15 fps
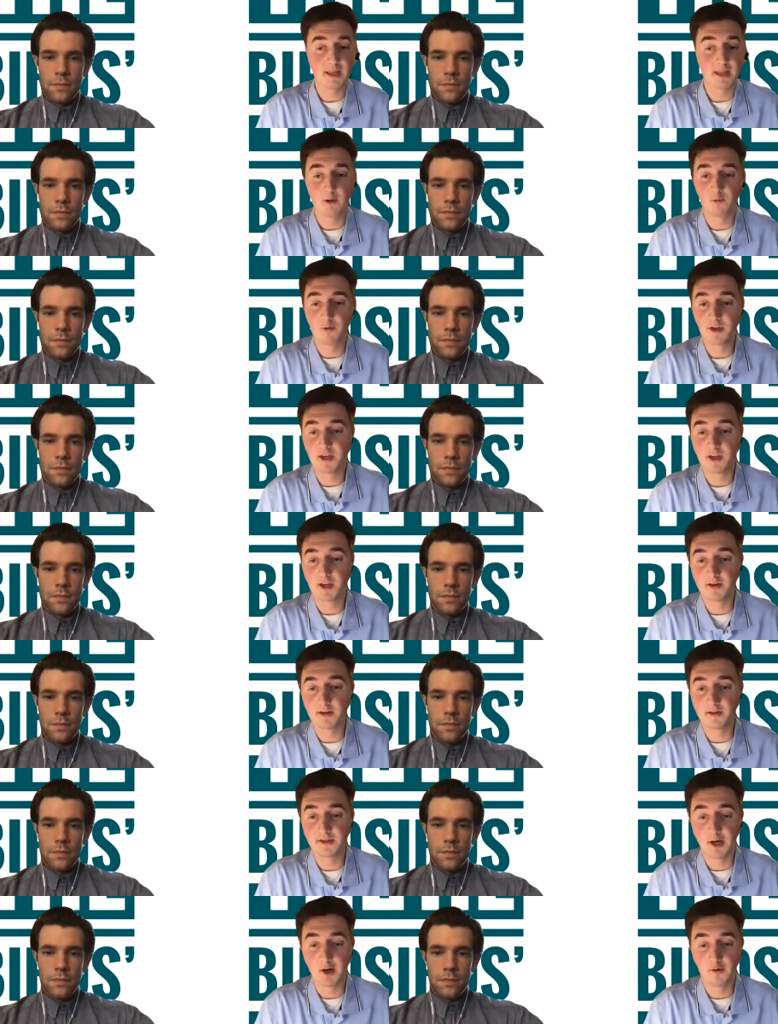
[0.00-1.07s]
Speaker 1: we can
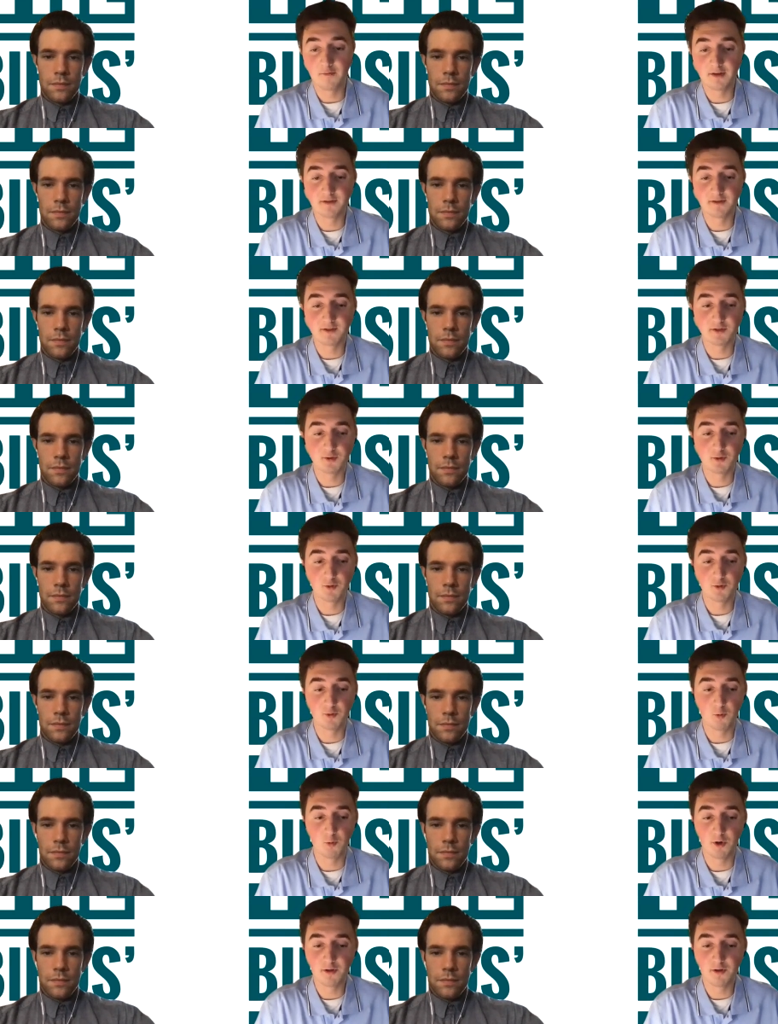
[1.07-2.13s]
delve into.
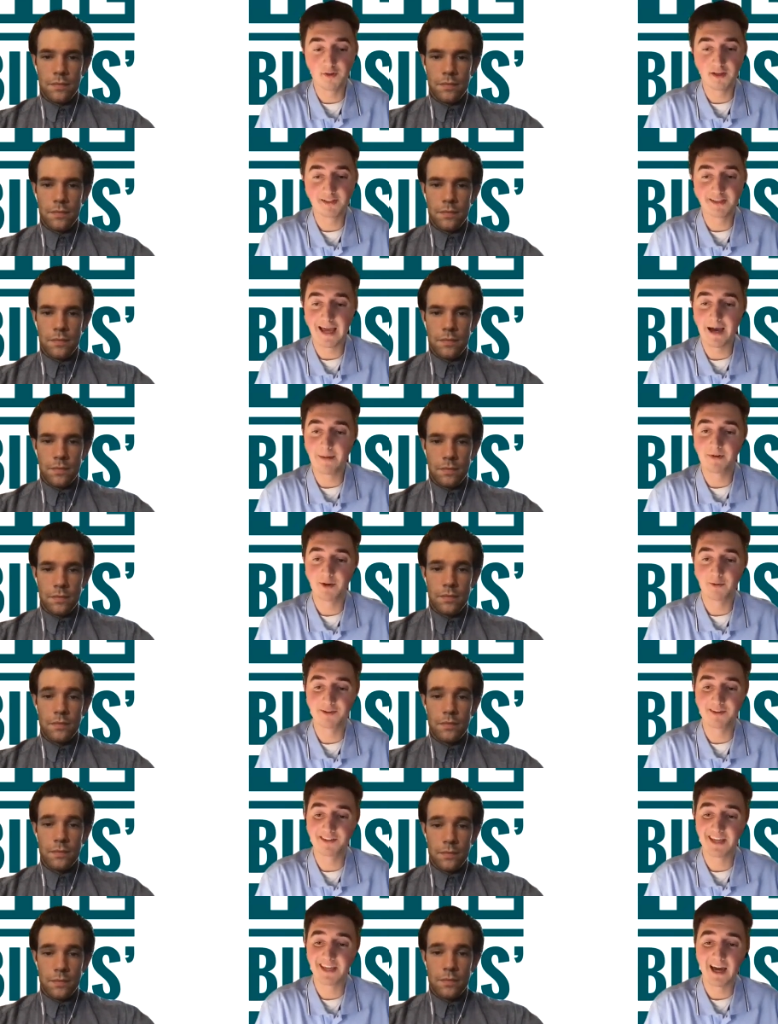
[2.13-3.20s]
What do you think's happening with
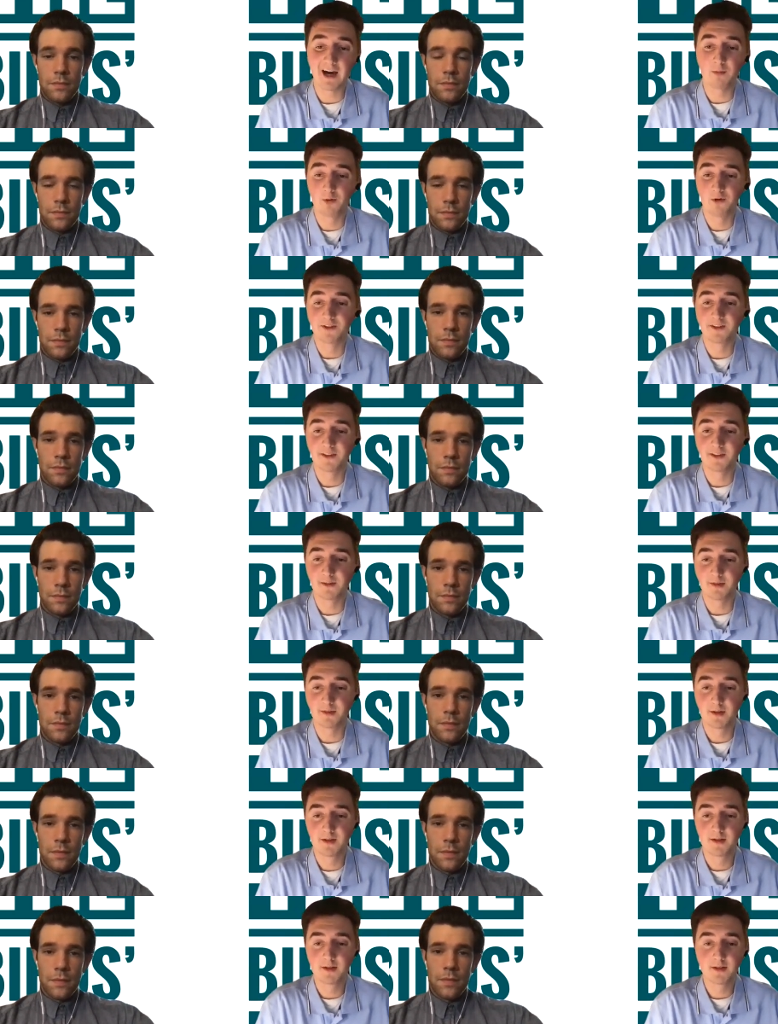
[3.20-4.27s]
this Cowboys team?
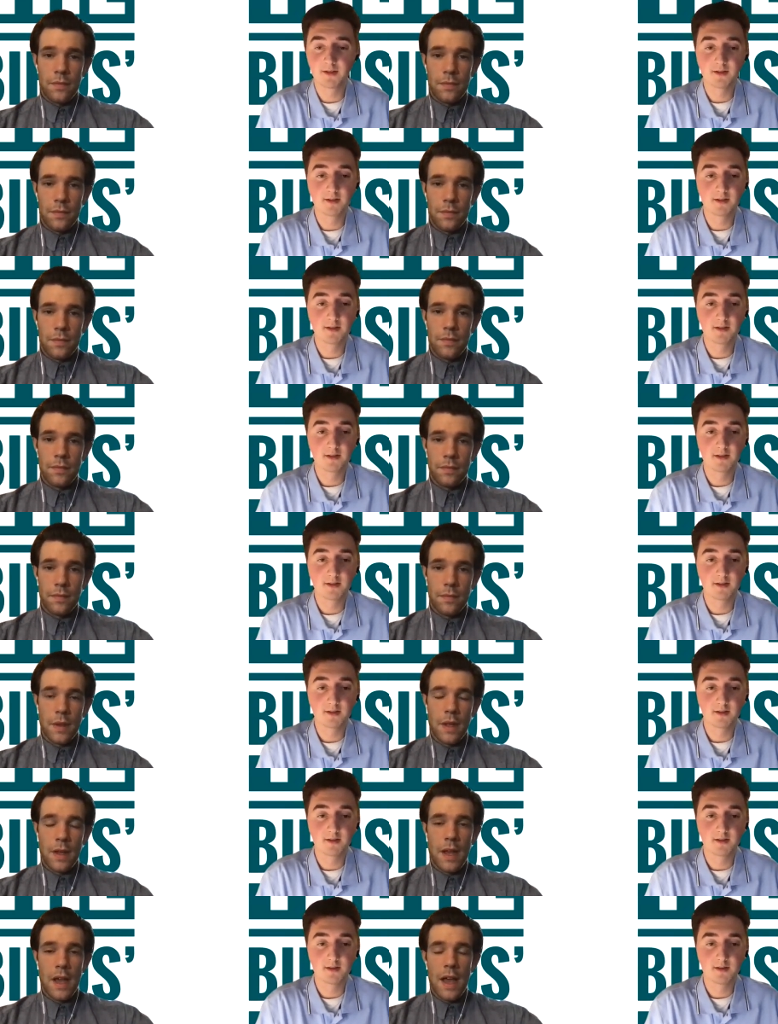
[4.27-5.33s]

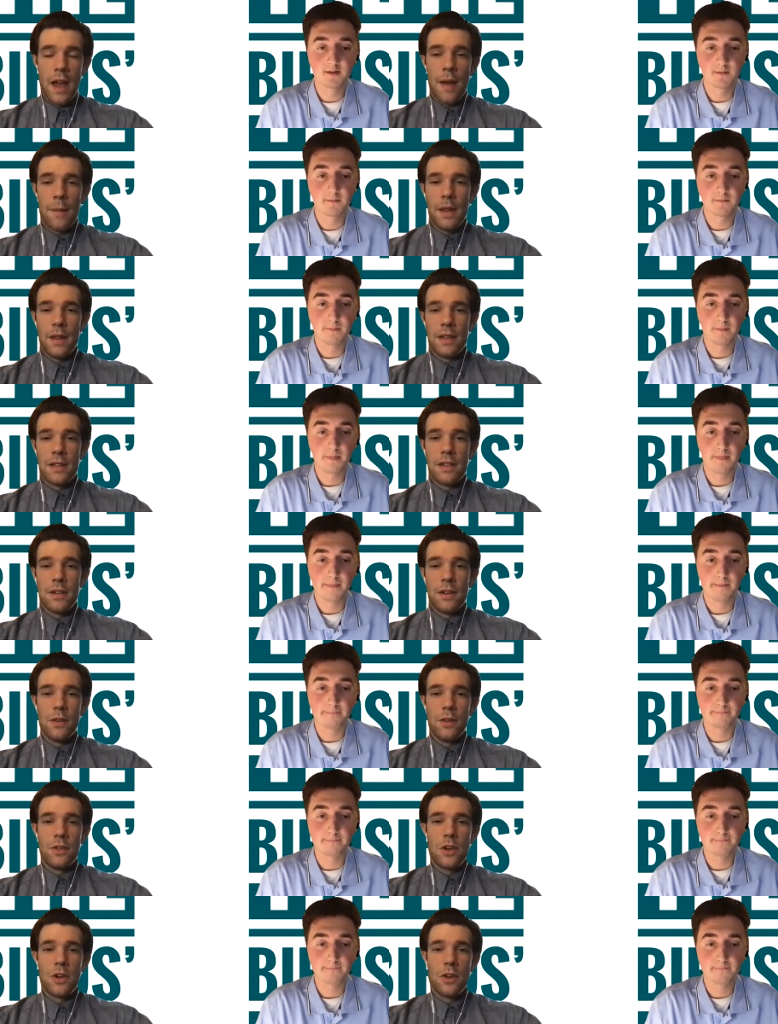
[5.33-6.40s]
Speaker 2: Yeah, I mean, listen, you
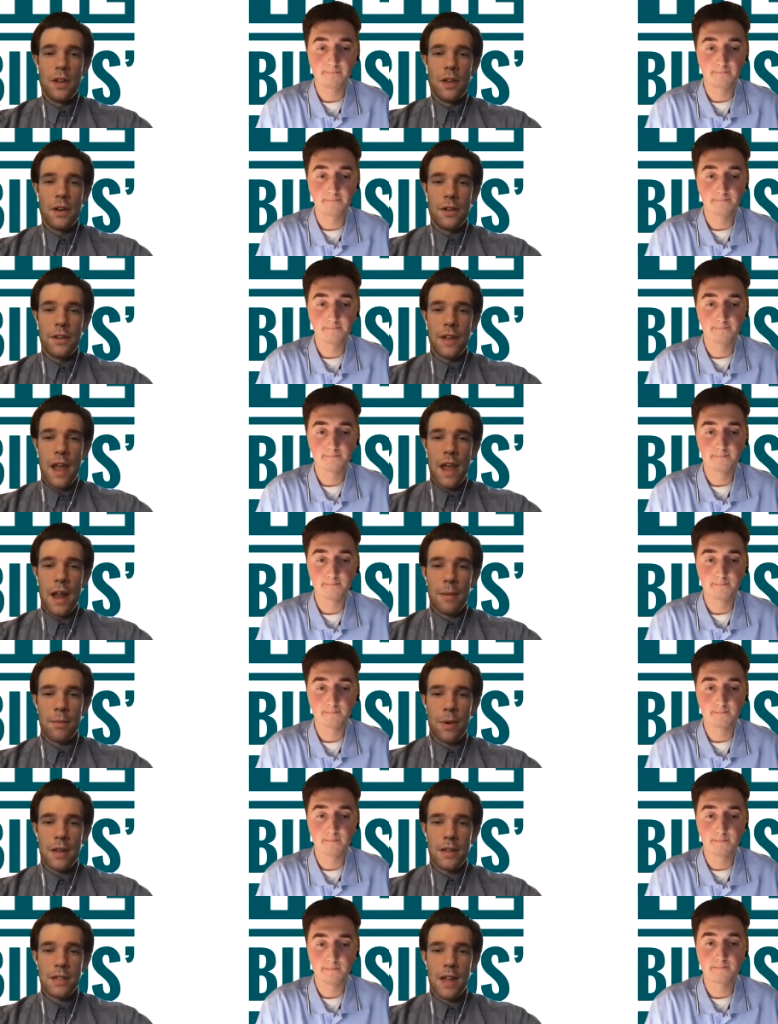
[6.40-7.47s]
lose your leader in Dak
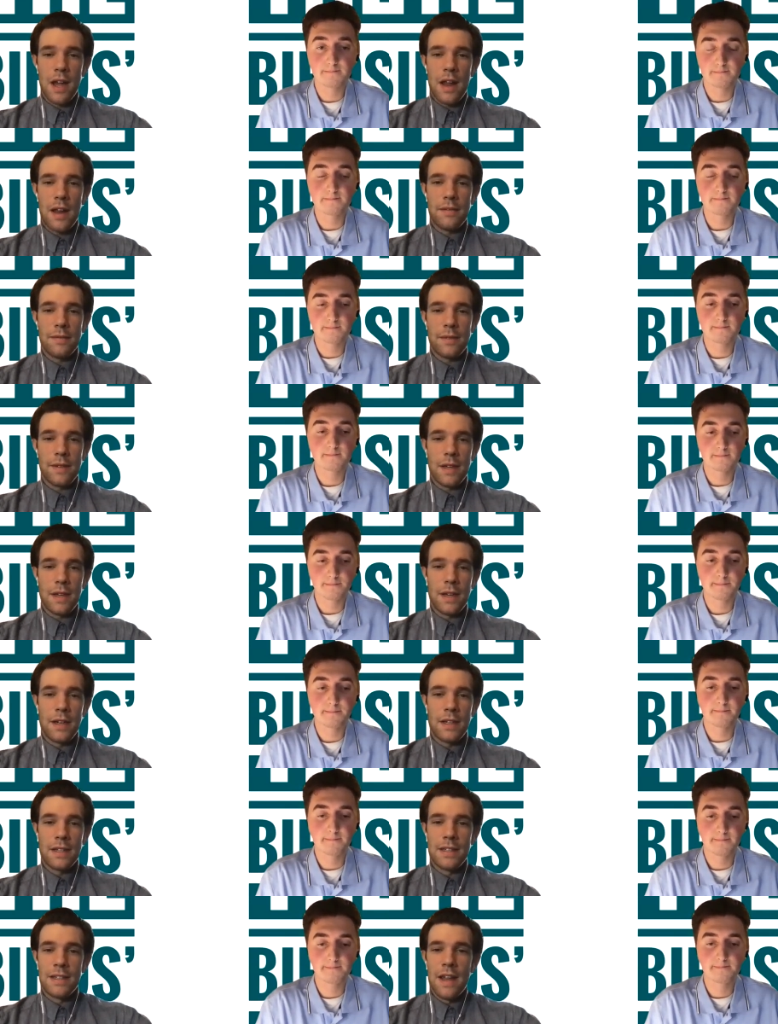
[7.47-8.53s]
Prescott,
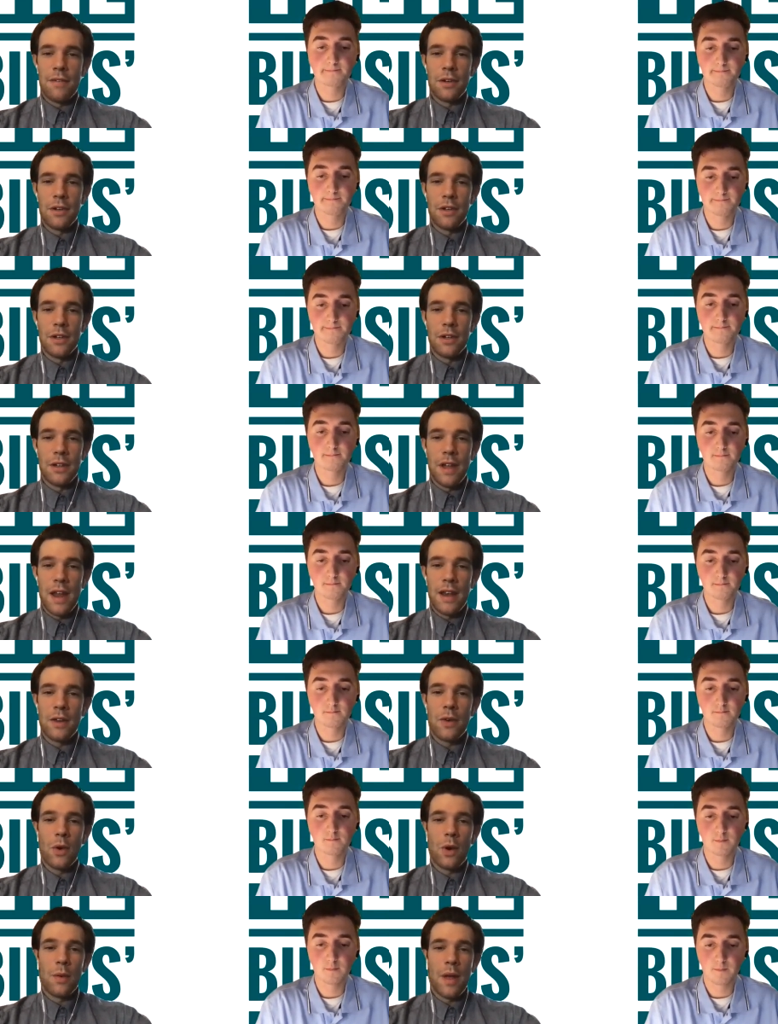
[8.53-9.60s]
it's never good. Any
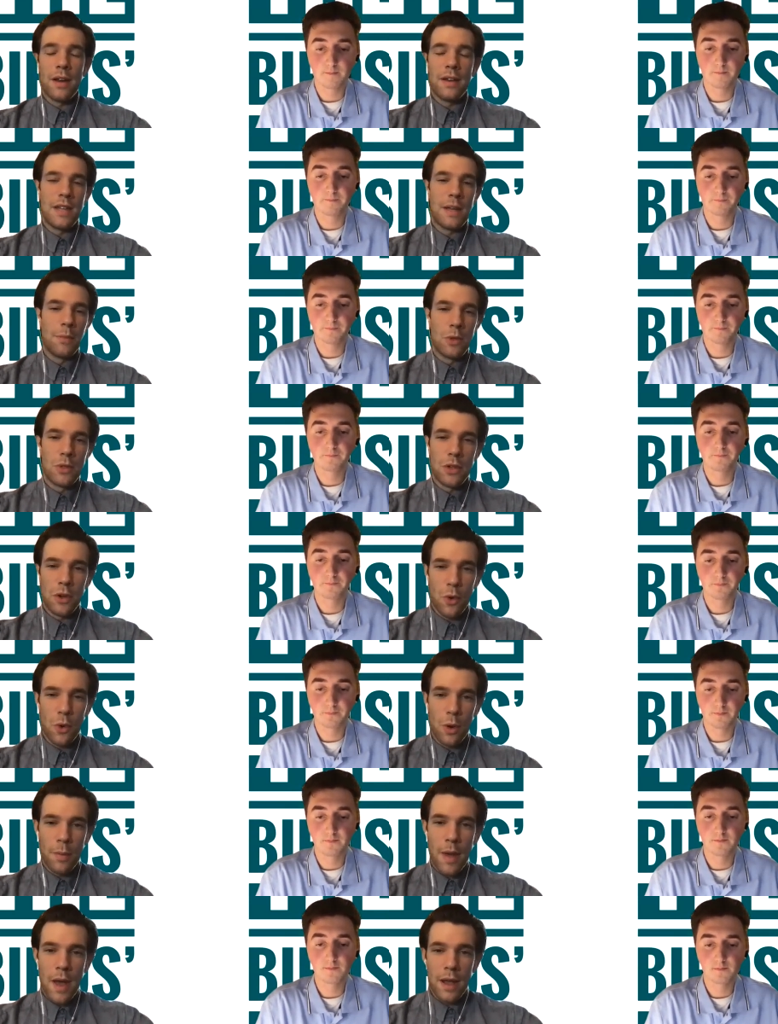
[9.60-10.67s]
team losing their
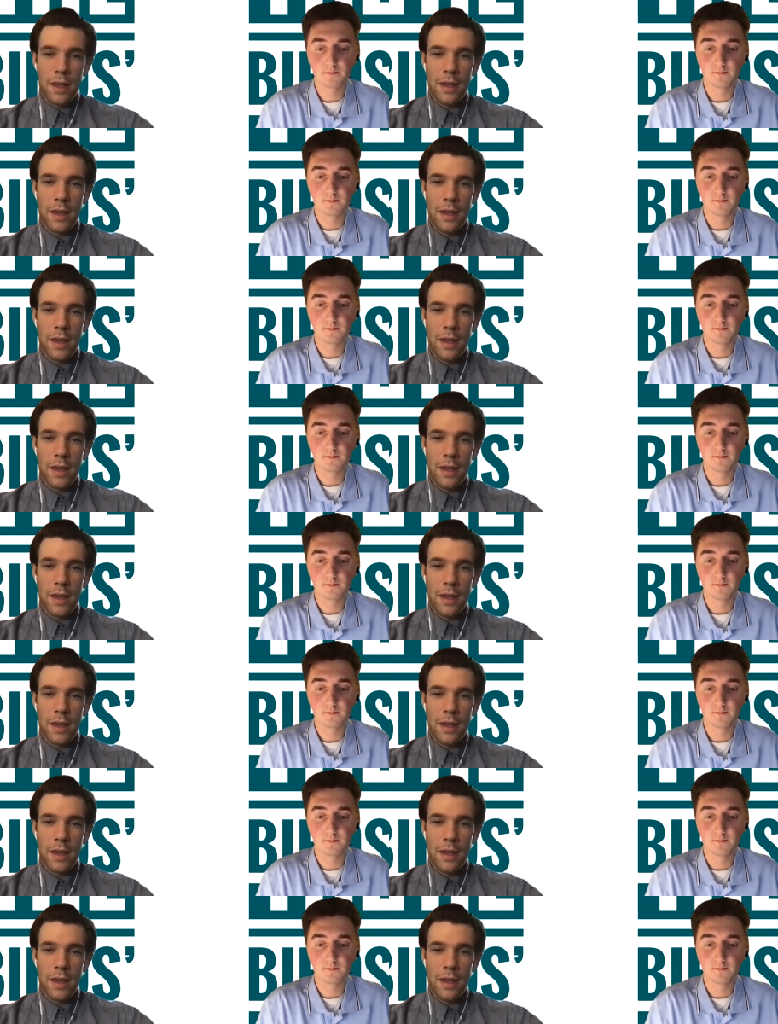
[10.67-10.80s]
quarterback,